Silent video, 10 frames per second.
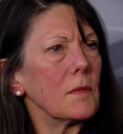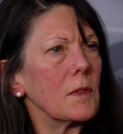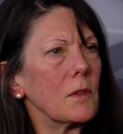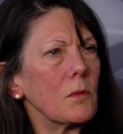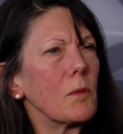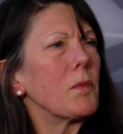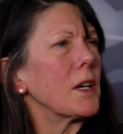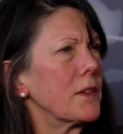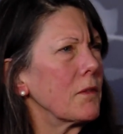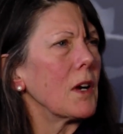you know,
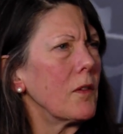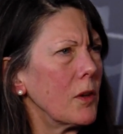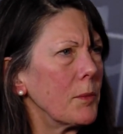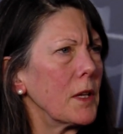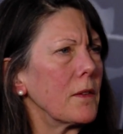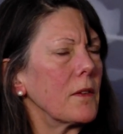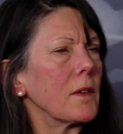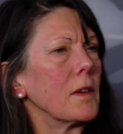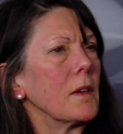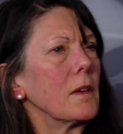repressive
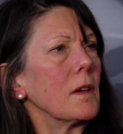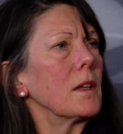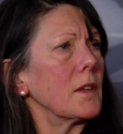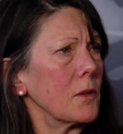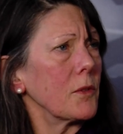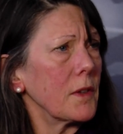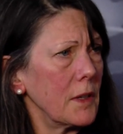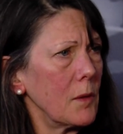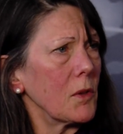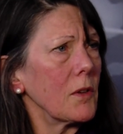governments. Not that it was a
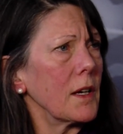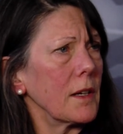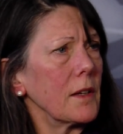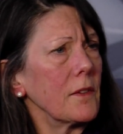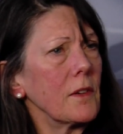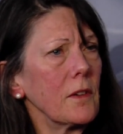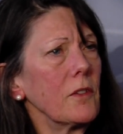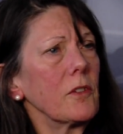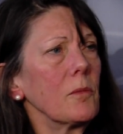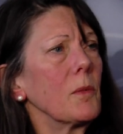democratic
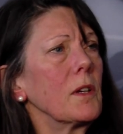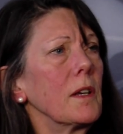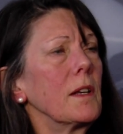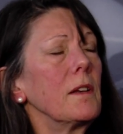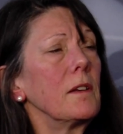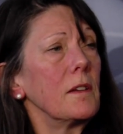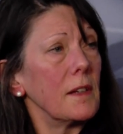institution, but it